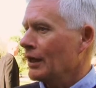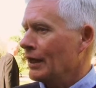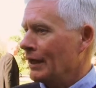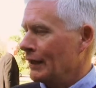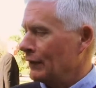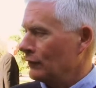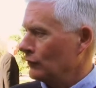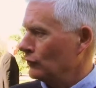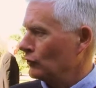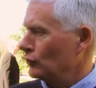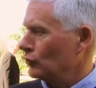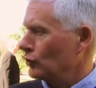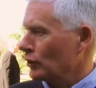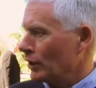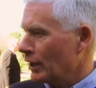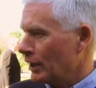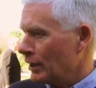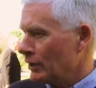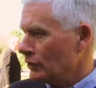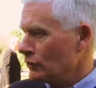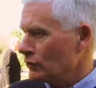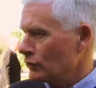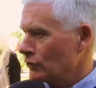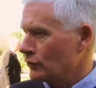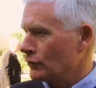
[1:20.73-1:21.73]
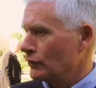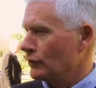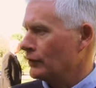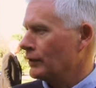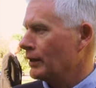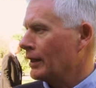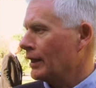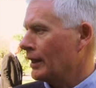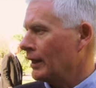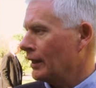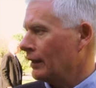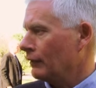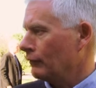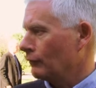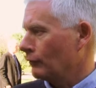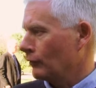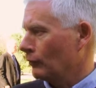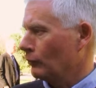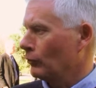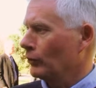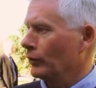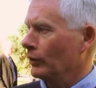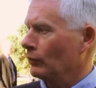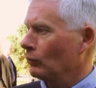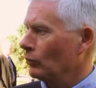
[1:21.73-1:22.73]
has changed today
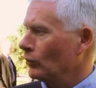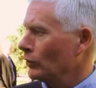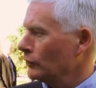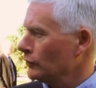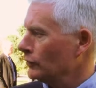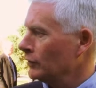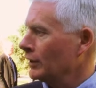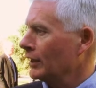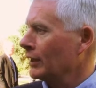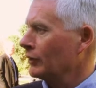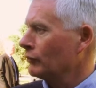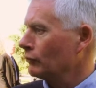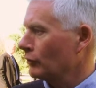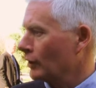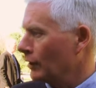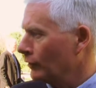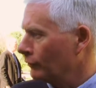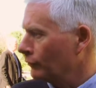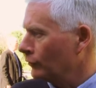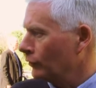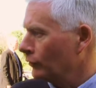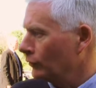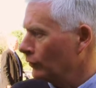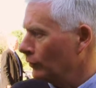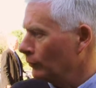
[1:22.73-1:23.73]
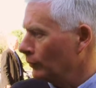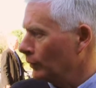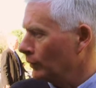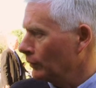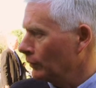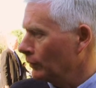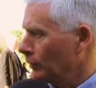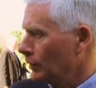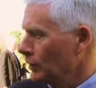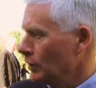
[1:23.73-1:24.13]
from what it was in our draft document.